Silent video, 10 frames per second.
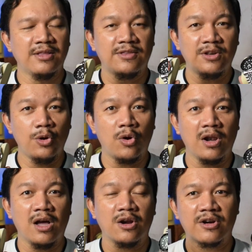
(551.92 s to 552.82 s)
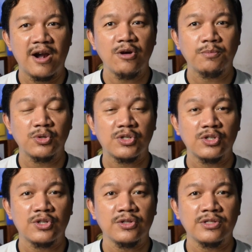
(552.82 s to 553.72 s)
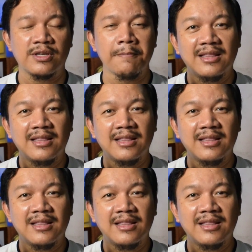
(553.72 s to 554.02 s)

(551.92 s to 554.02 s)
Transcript: 3 o'clock crown positions.